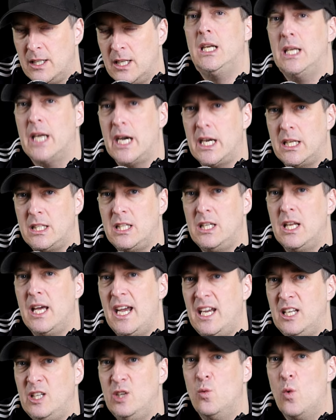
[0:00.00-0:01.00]
in
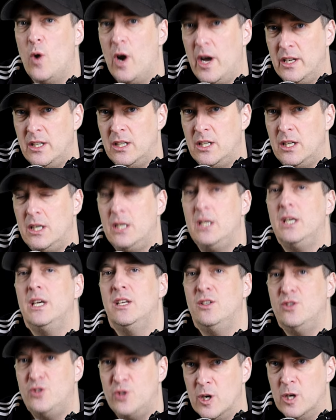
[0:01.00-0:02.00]
1981.
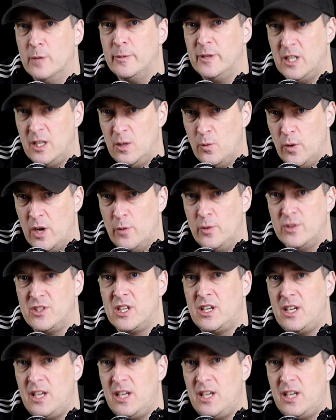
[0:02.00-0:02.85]
In Germany when I was a